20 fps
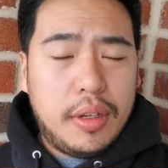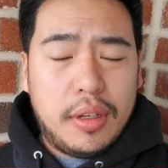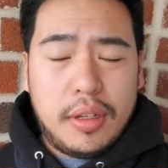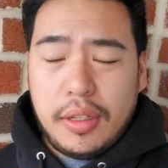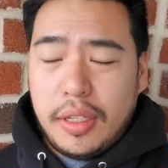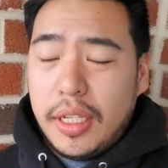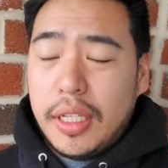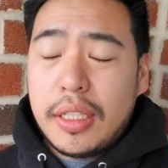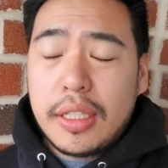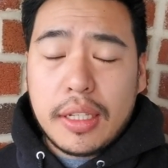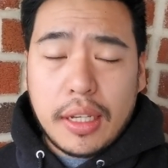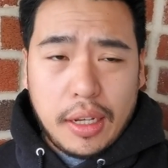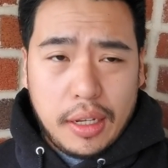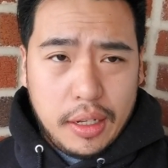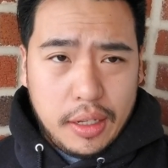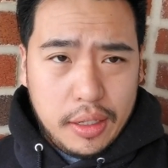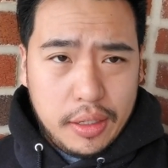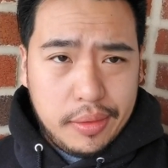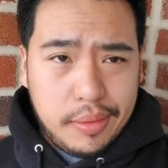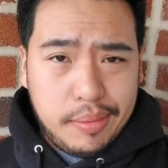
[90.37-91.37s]
Eats
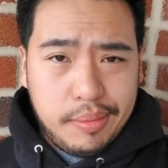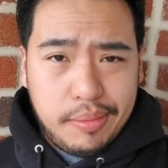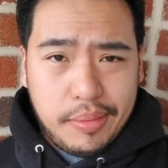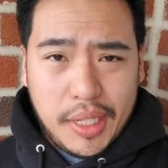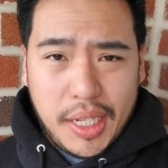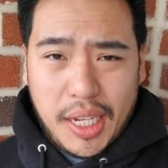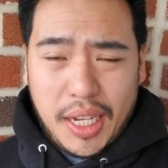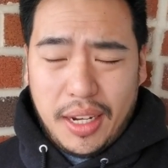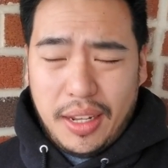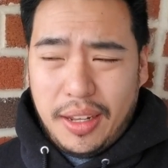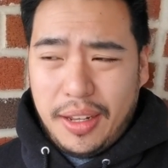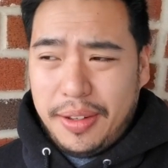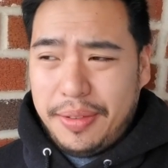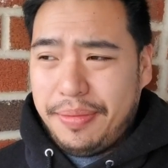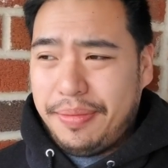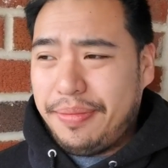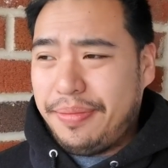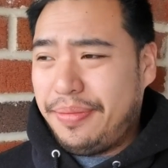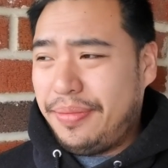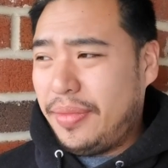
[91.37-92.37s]
Con eating,
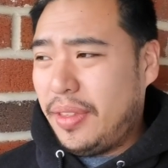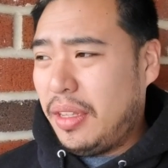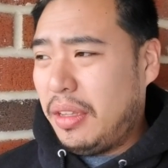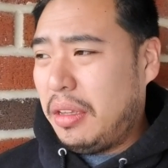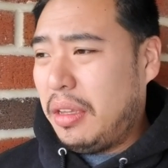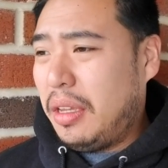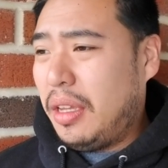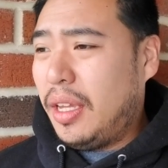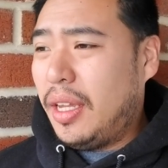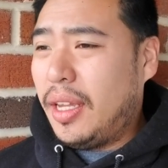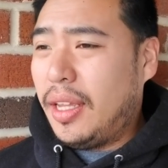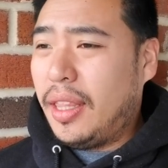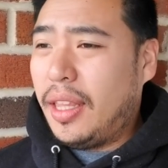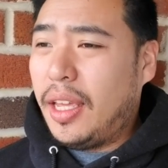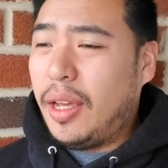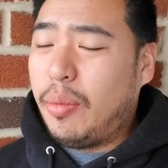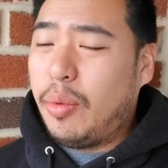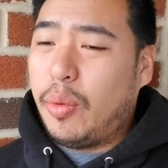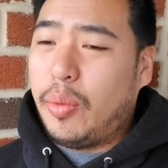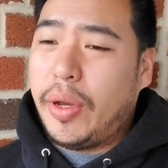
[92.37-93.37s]
and
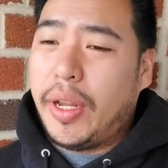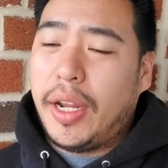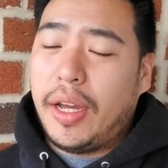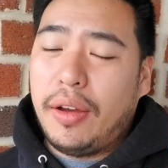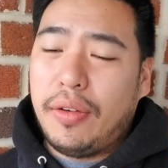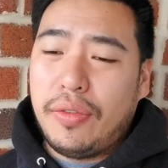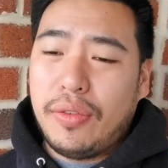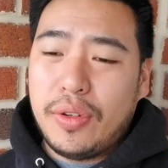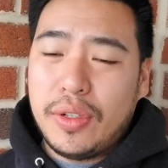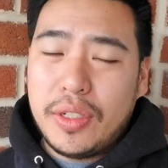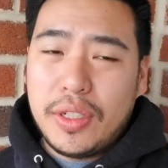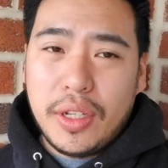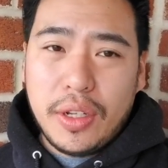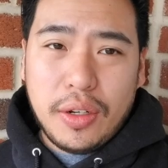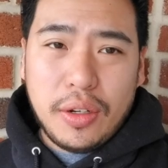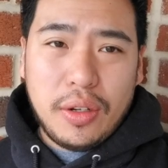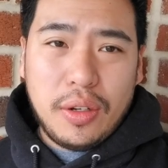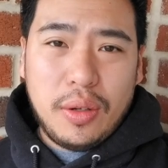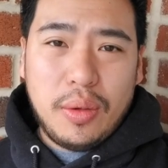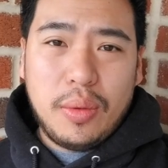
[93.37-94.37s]
then we went out for
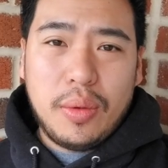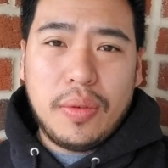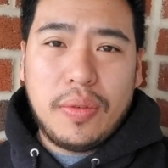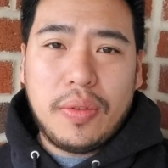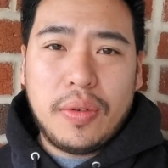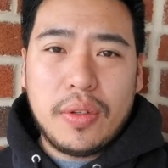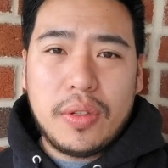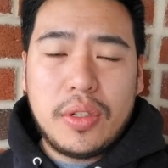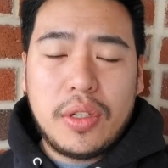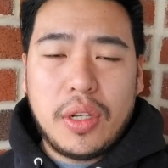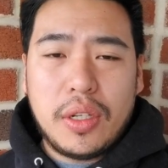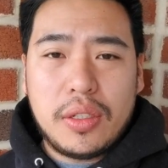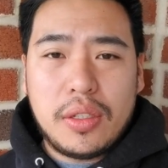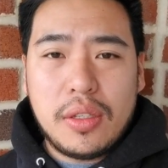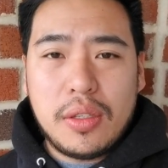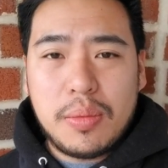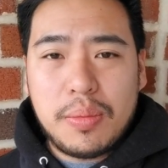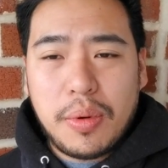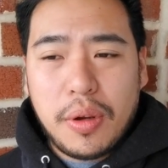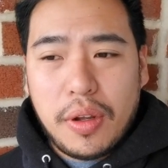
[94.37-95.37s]
dinner for
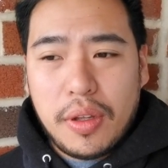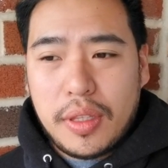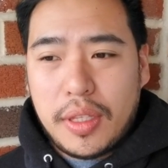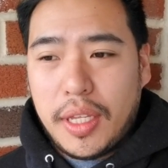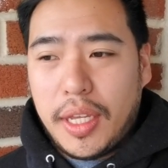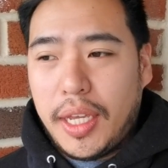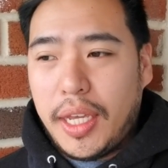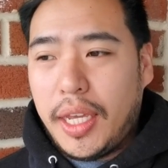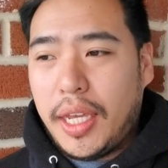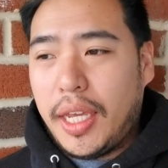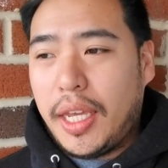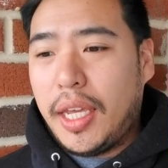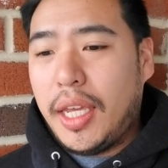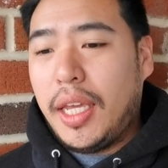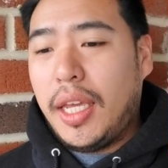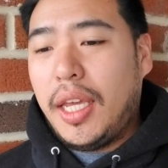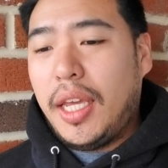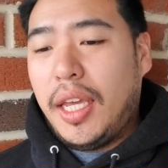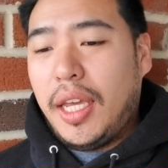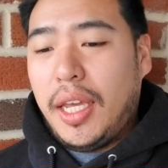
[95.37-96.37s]
Justin's birthday.
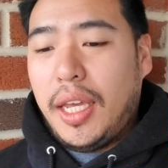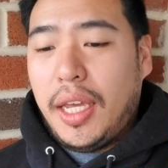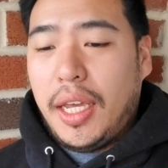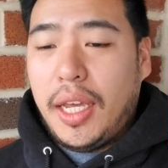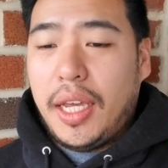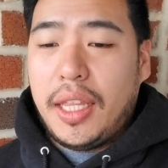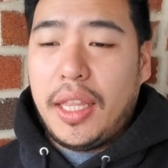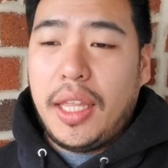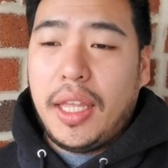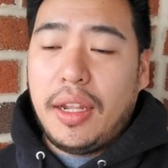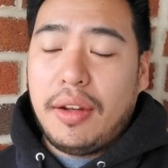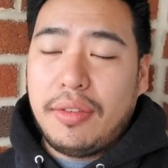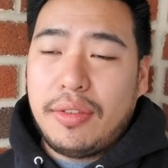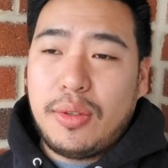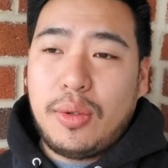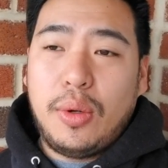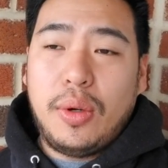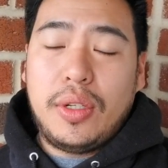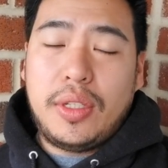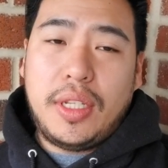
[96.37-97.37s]
And then, of
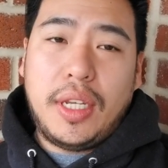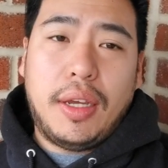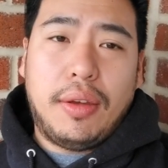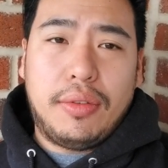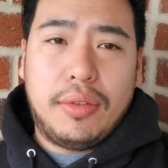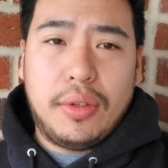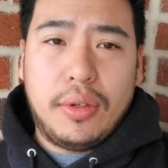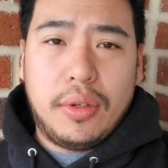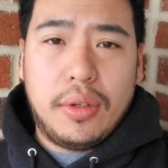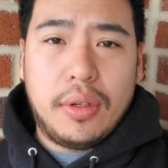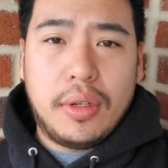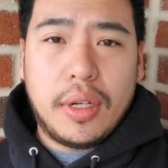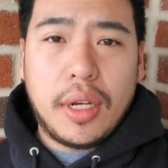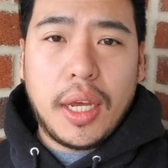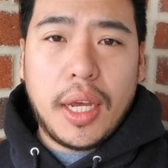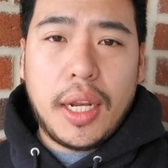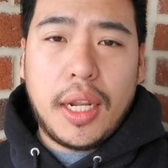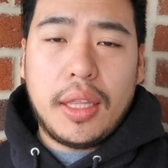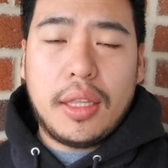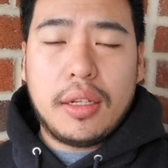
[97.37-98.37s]
course, after a
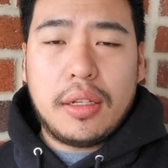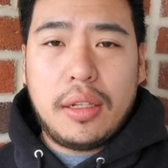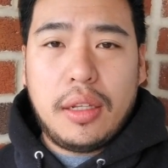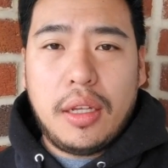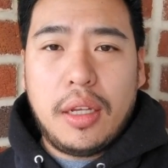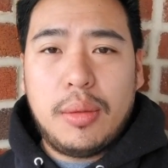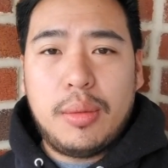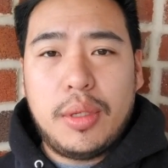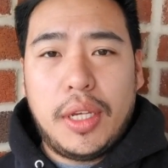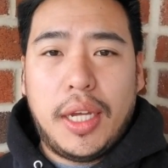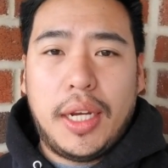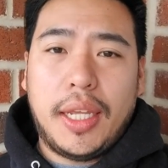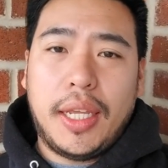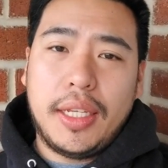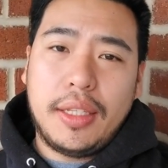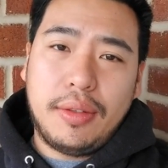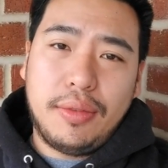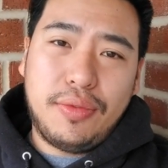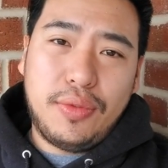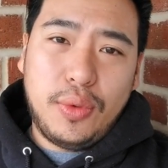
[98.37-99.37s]
night at the club, you got to
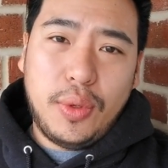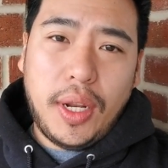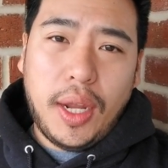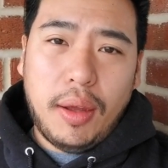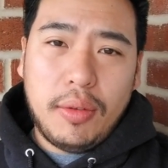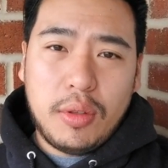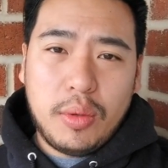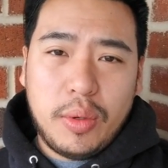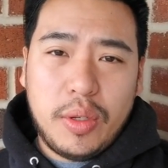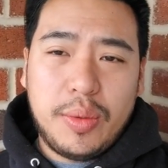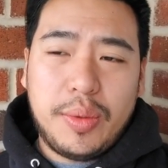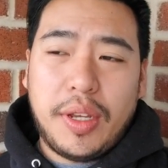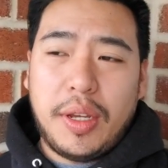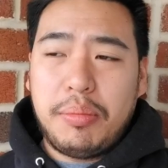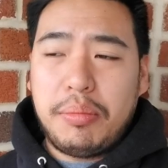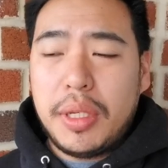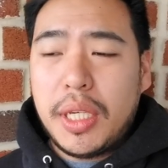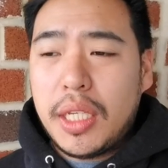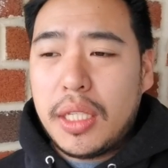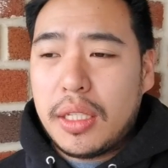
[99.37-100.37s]
get some food afterwards. We
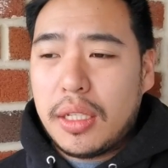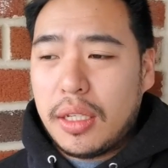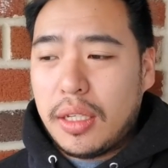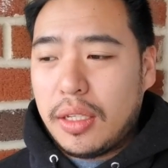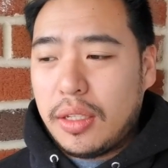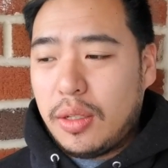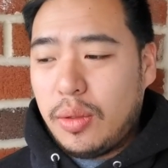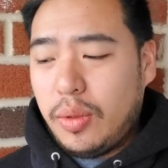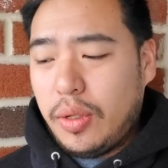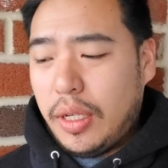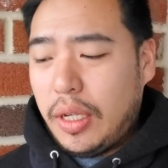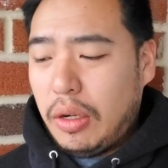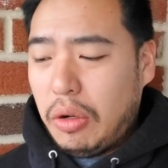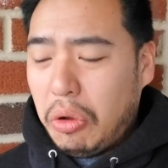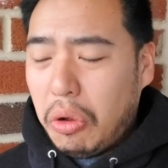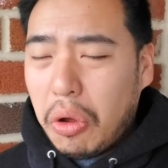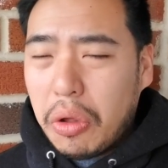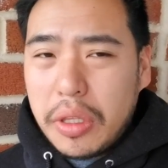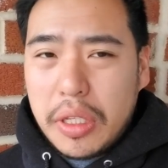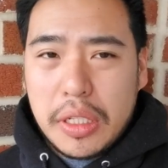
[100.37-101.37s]
got pizzas, we got
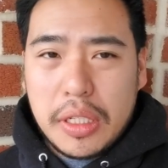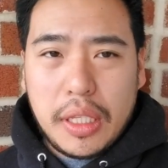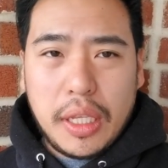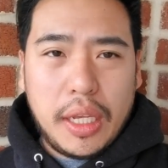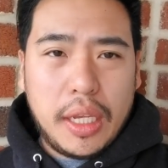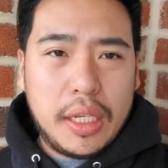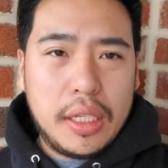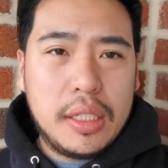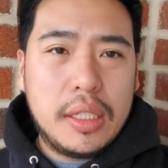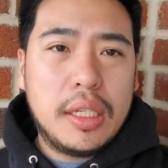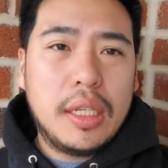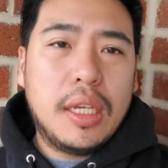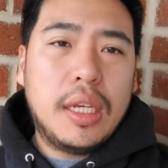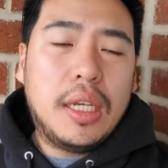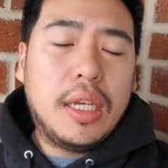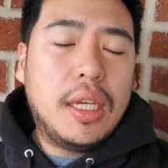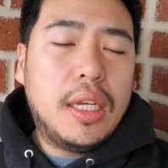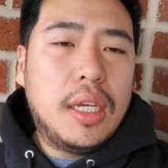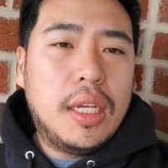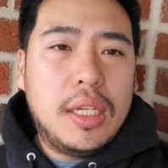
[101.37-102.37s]
all these things
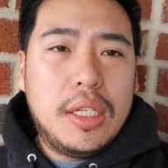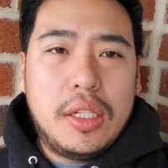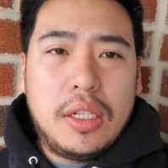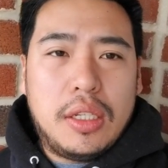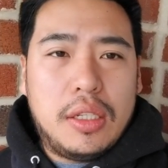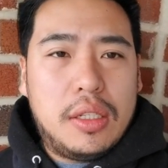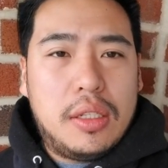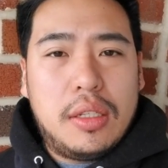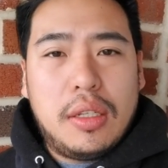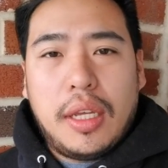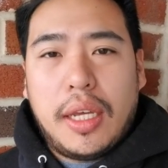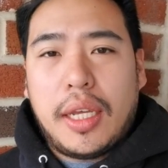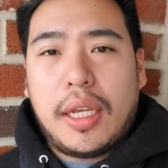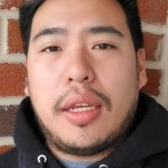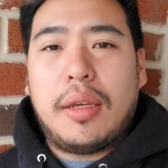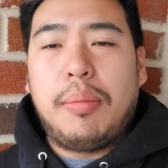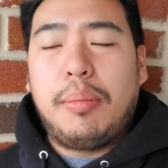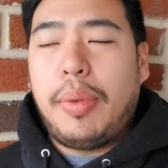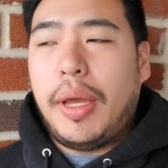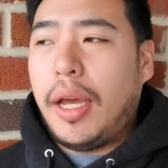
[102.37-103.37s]
just
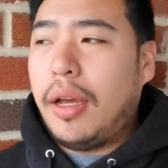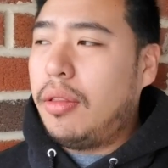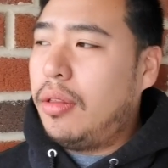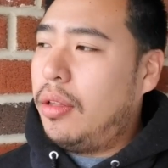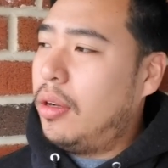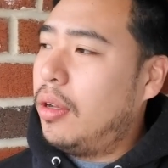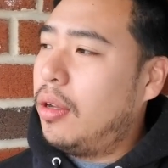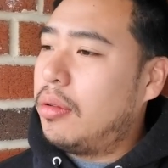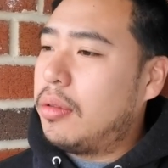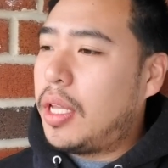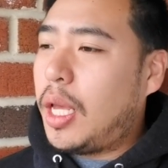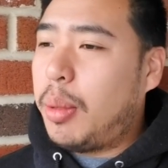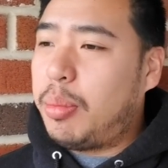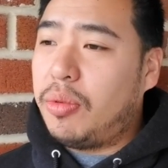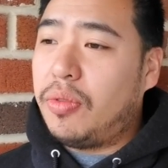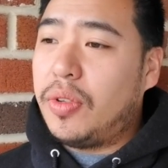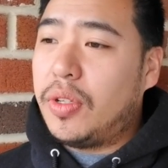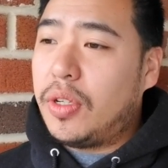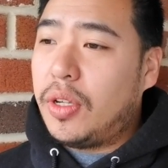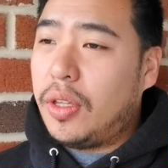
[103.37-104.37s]
like compounded on
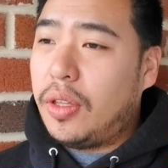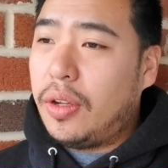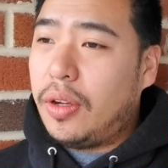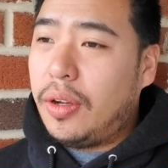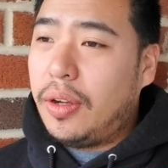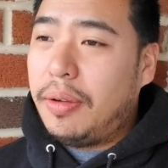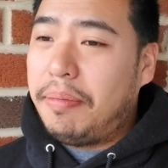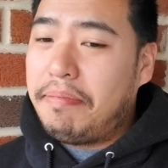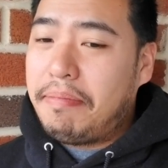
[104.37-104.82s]
top of each other.